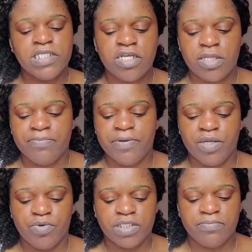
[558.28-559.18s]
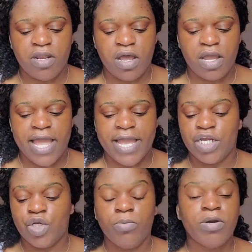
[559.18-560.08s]
the middle seat on the plane was
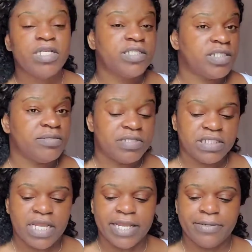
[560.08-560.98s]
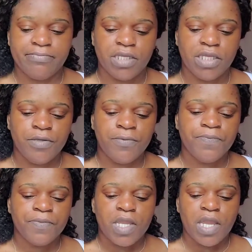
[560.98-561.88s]
blocked. I had nobody sitting beside
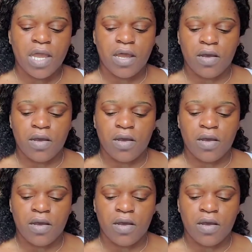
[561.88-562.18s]
me.